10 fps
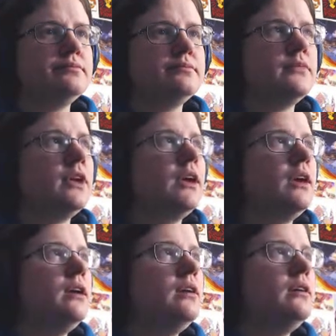
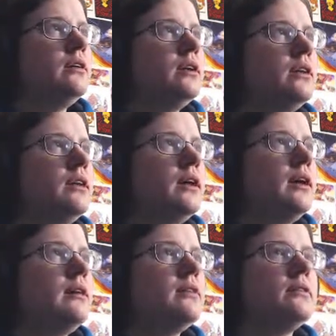Okay, got
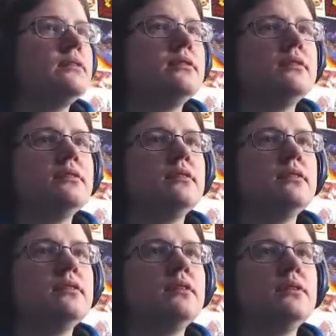that.
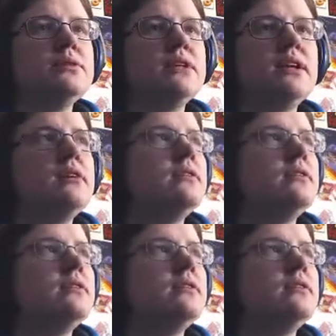Was that it?